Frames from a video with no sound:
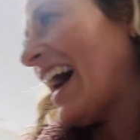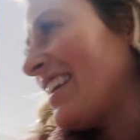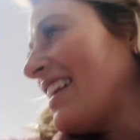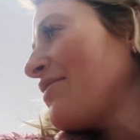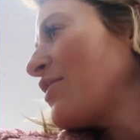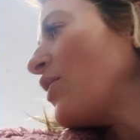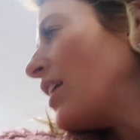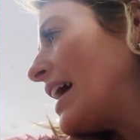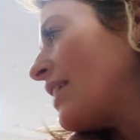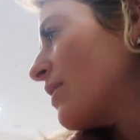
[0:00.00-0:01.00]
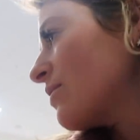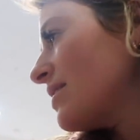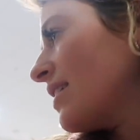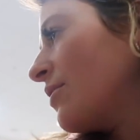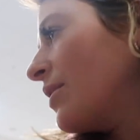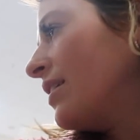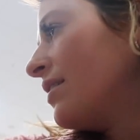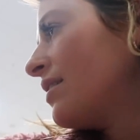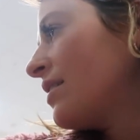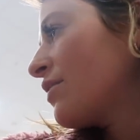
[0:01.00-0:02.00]
And they've got a, what was the other
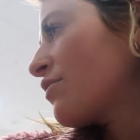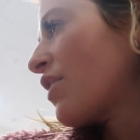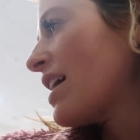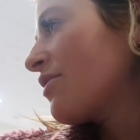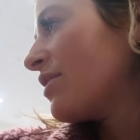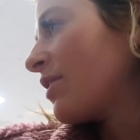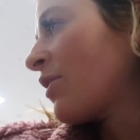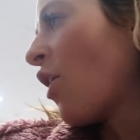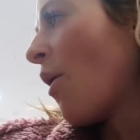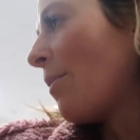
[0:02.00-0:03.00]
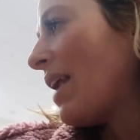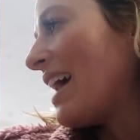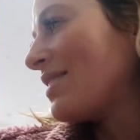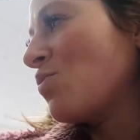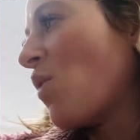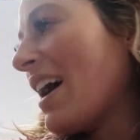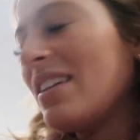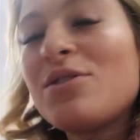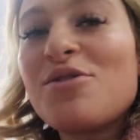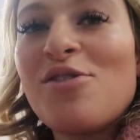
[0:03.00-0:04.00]
one? Fragrant and complex
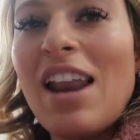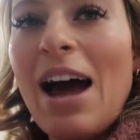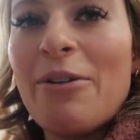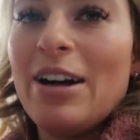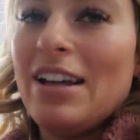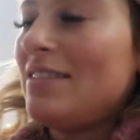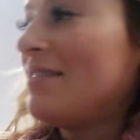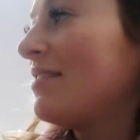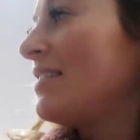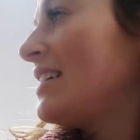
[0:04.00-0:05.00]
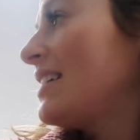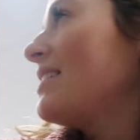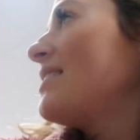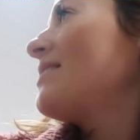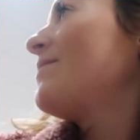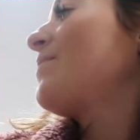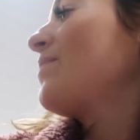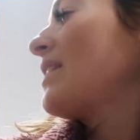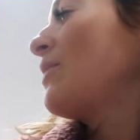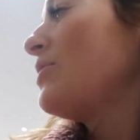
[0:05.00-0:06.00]
wildflower.
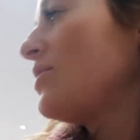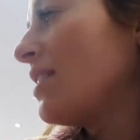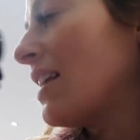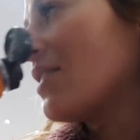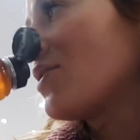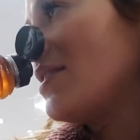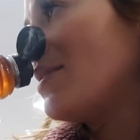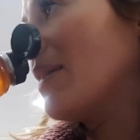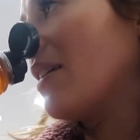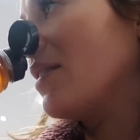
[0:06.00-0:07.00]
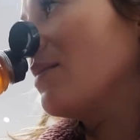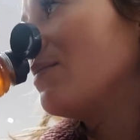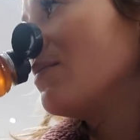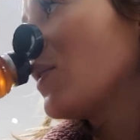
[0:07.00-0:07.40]
I wish you could actually smell them.